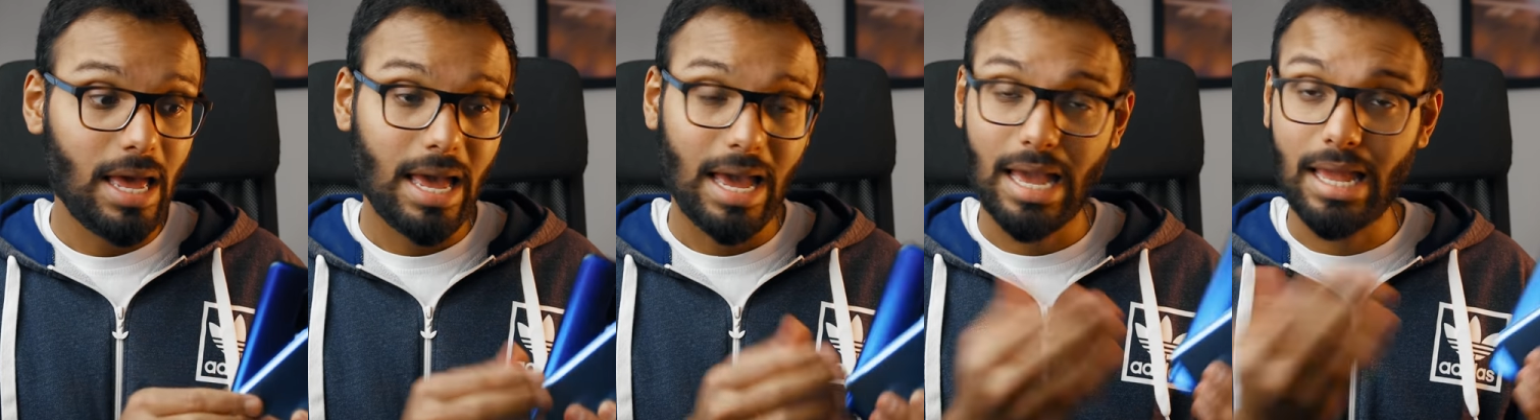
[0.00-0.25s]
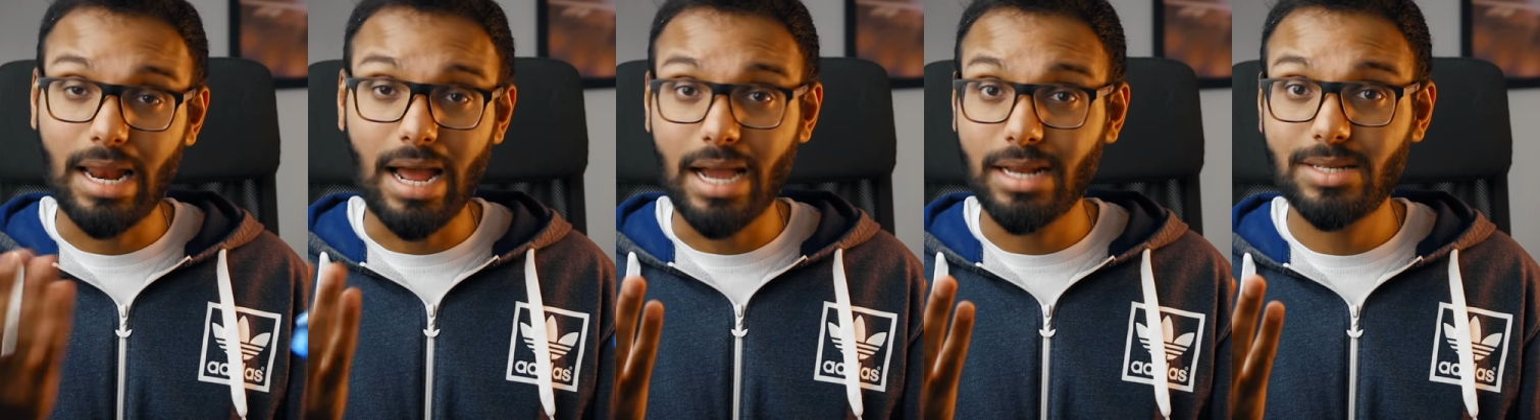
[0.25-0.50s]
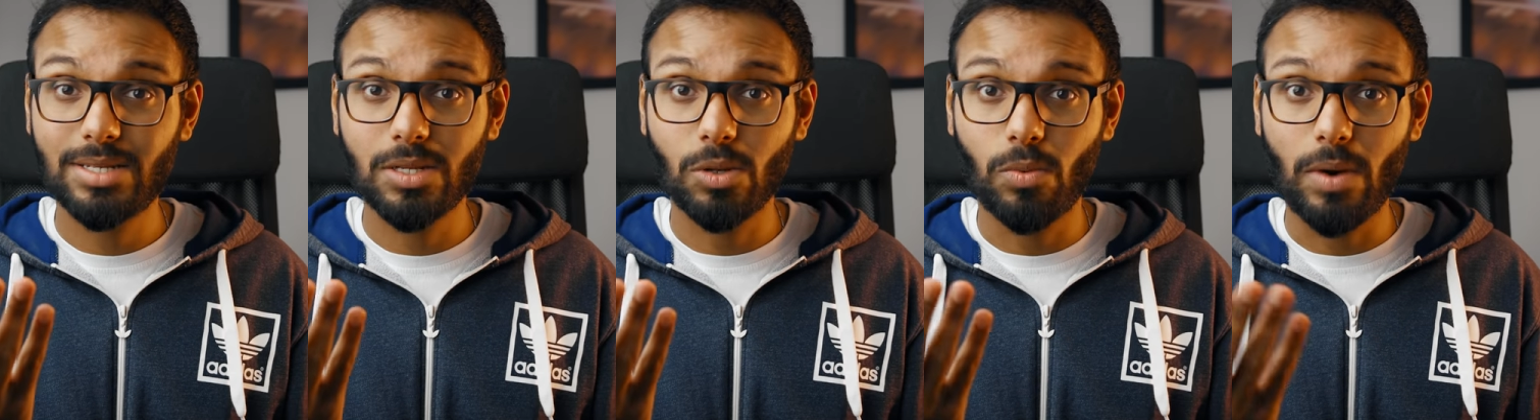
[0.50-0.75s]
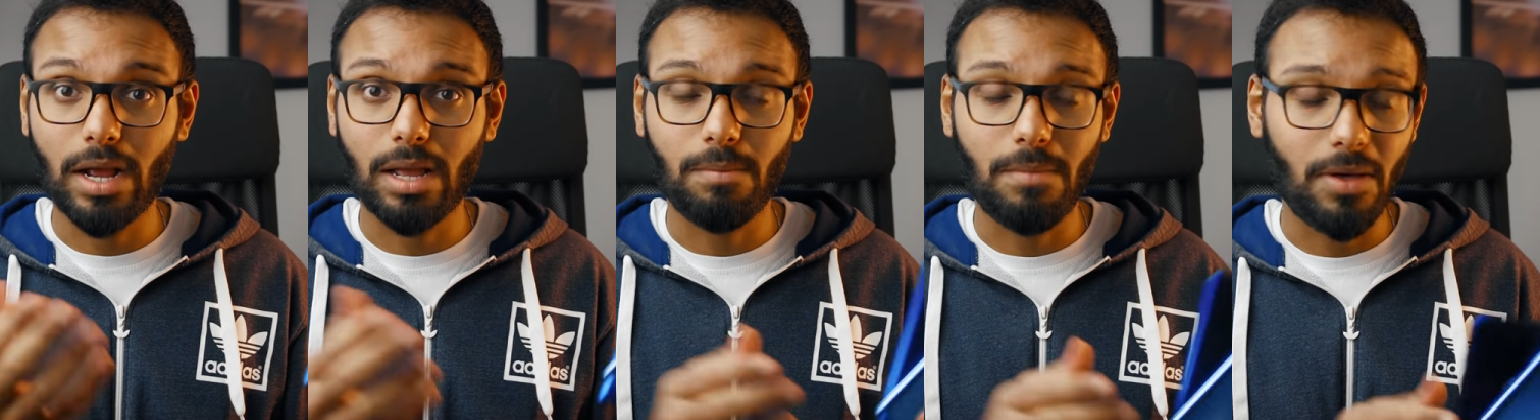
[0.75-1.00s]
And I'd still
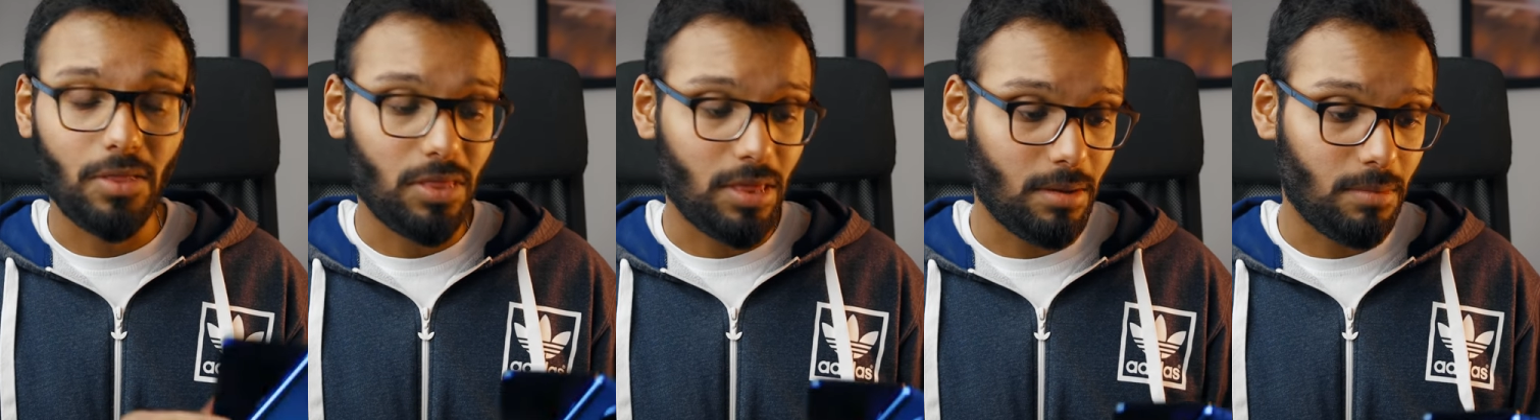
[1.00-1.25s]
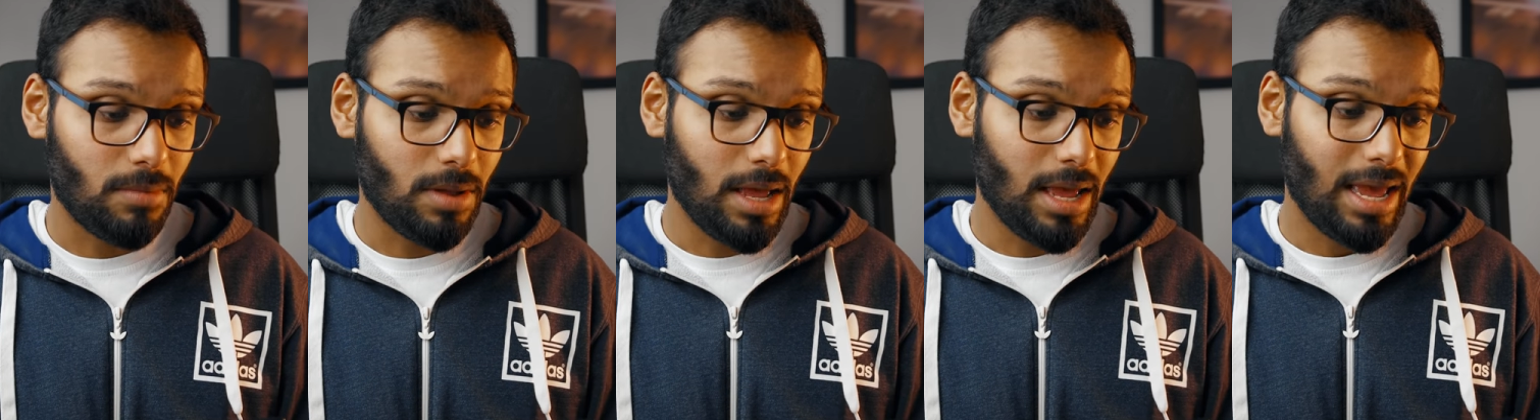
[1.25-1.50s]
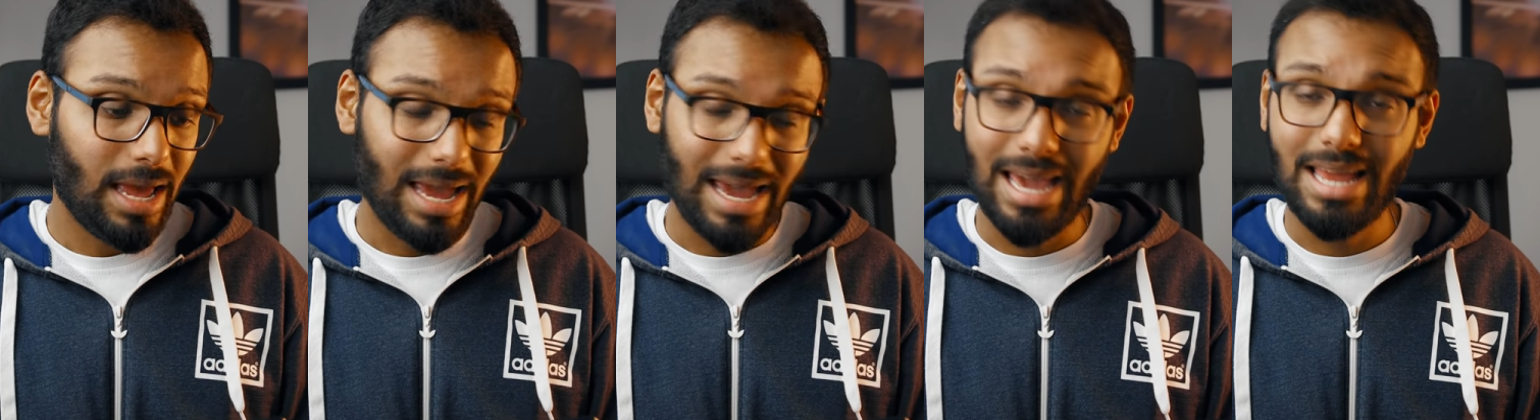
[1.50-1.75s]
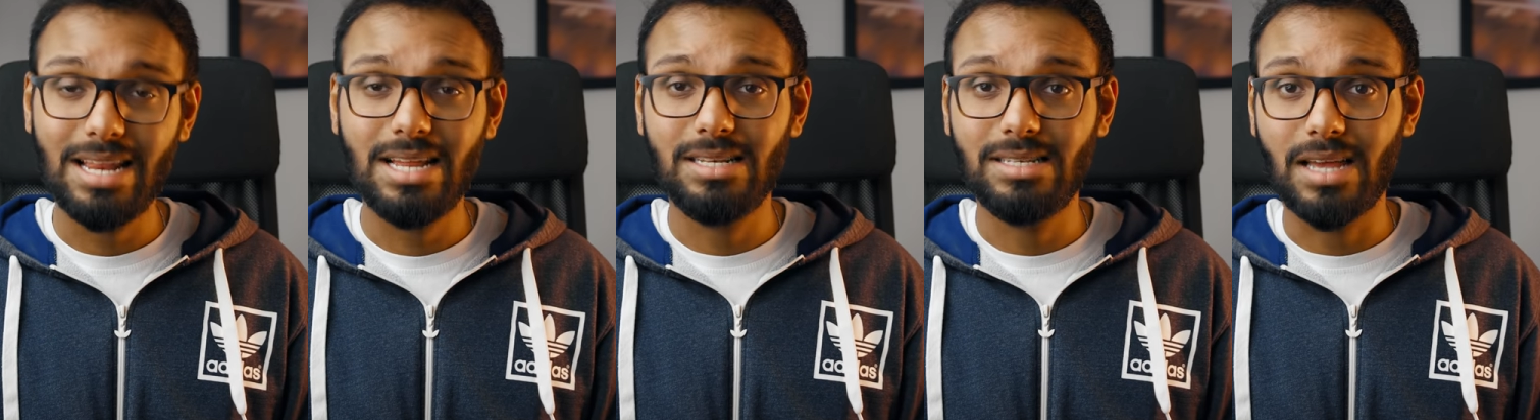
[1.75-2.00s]
recommend them
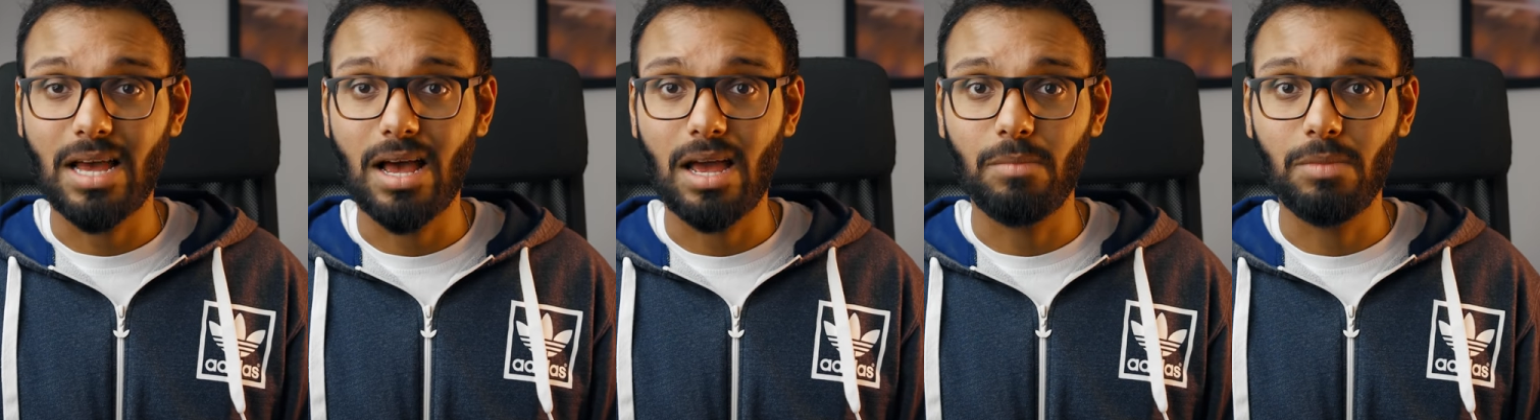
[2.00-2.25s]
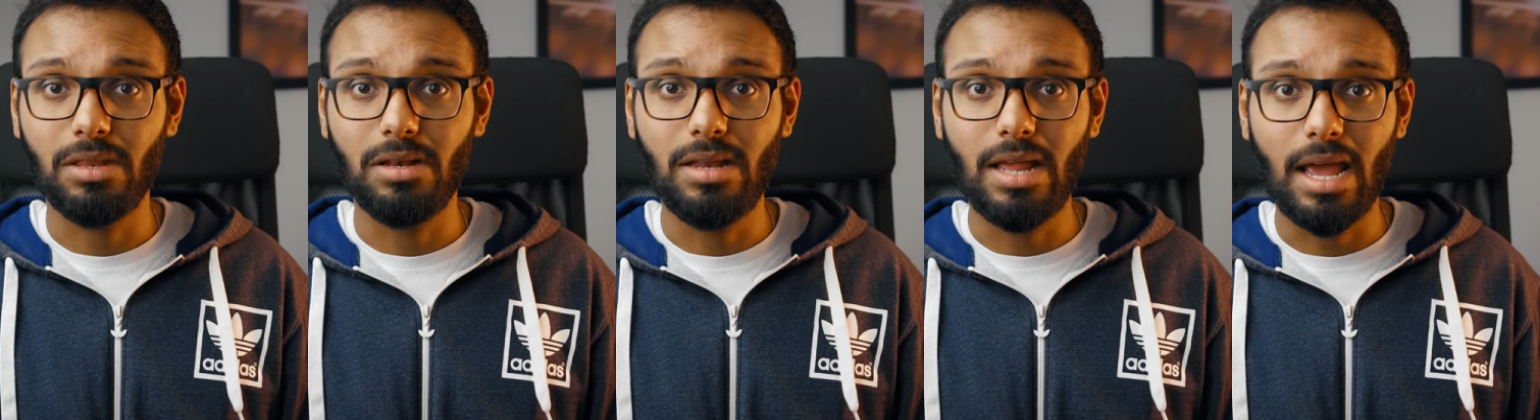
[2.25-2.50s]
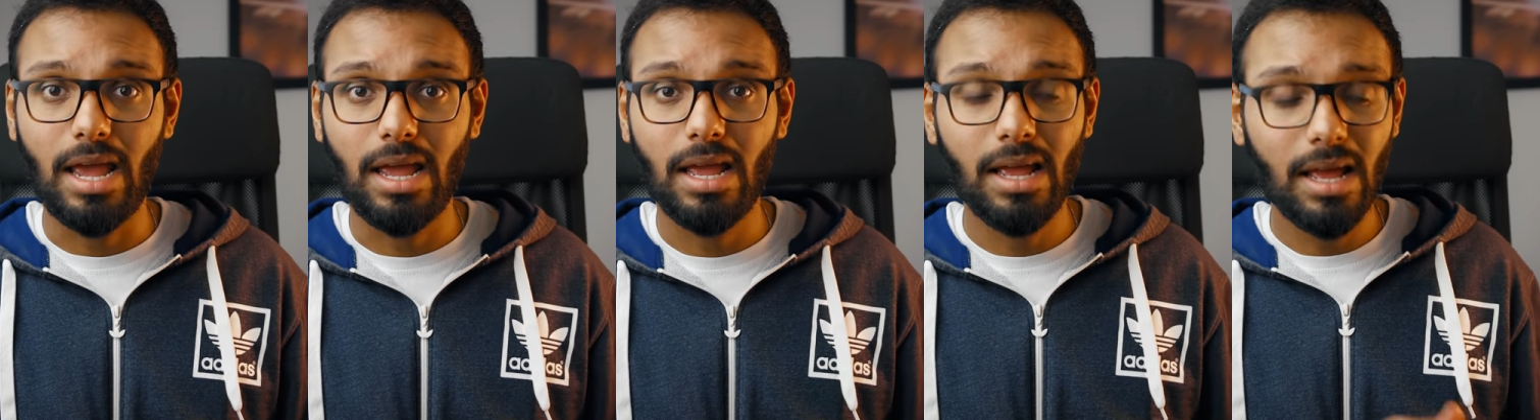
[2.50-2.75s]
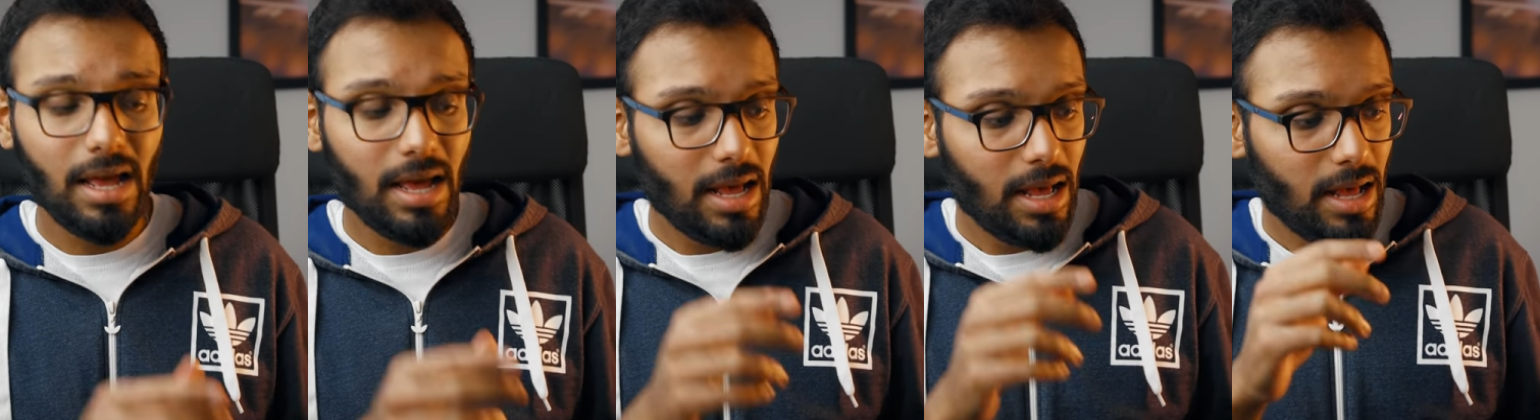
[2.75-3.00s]
any time of the day.